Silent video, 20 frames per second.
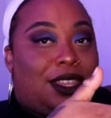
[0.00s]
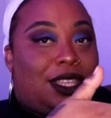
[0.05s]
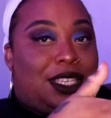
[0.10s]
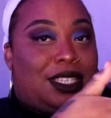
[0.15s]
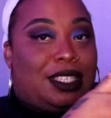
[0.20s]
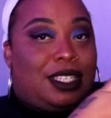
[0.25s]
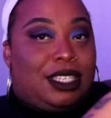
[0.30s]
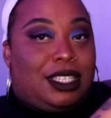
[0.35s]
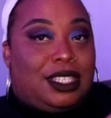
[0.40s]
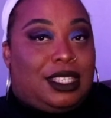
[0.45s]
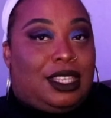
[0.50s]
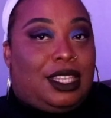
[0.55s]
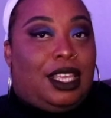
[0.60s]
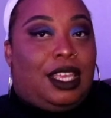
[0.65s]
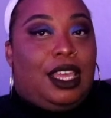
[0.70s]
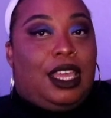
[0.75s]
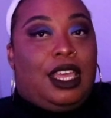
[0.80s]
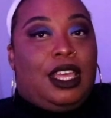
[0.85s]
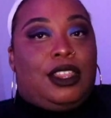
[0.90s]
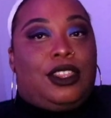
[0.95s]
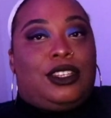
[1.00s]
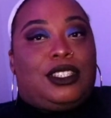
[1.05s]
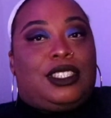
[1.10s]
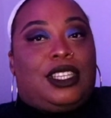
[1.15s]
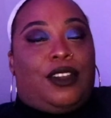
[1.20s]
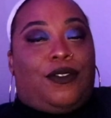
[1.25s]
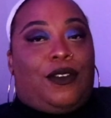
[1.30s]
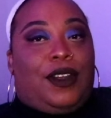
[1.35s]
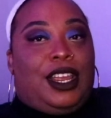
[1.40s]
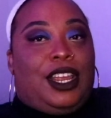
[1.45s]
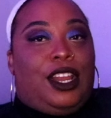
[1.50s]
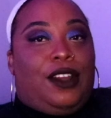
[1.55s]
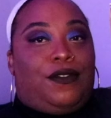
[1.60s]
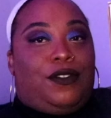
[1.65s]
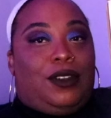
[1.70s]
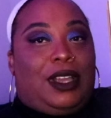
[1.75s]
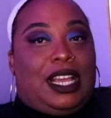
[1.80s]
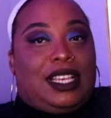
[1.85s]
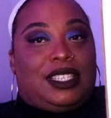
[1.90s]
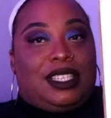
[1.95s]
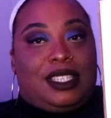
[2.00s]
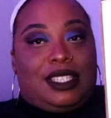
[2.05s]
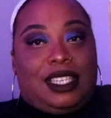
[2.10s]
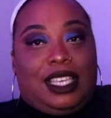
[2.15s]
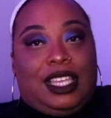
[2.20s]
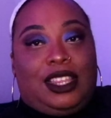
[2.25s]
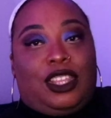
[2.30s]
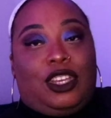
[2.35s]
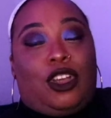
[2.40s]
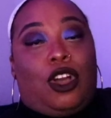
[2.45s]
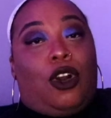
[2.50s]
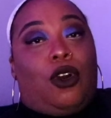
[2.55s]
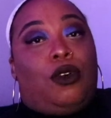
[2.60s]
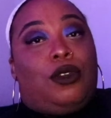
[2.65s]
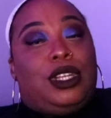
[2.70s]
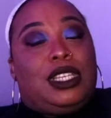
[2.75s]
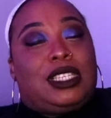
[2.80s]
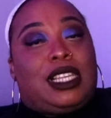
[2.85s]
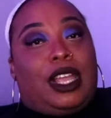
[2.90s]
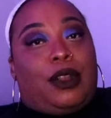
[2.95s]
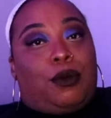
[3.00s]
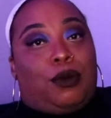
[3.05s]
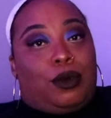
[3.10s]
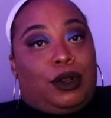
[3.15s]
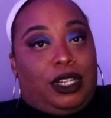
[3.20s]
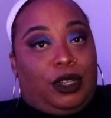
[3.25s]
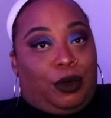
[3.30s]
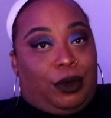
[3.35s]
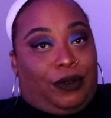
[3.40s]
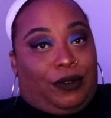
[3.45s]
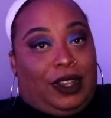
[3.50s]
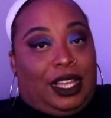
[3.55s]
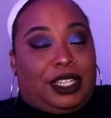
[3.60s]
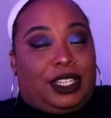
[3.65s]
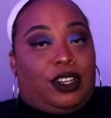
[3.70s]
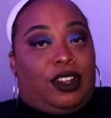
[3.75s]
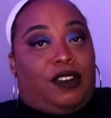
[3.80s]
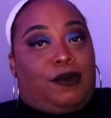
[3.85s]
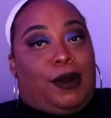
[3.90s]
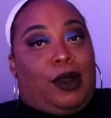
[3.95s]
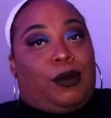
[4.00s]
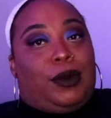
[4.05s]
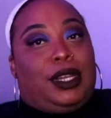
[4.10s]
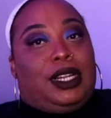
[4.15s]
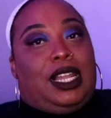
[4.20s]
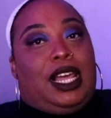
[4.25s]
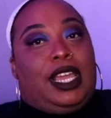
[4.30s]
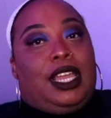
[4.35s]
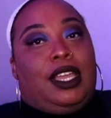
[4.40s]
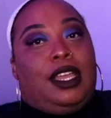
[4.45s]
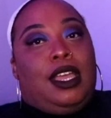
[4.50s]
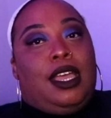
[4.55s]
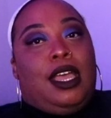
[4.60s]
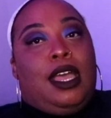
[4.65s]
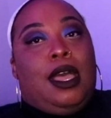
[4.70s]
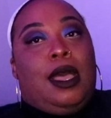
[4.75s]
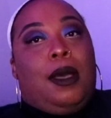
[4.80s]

This is this stuff right here. If you guys can see it, the gold is like really reflecting off my ring light.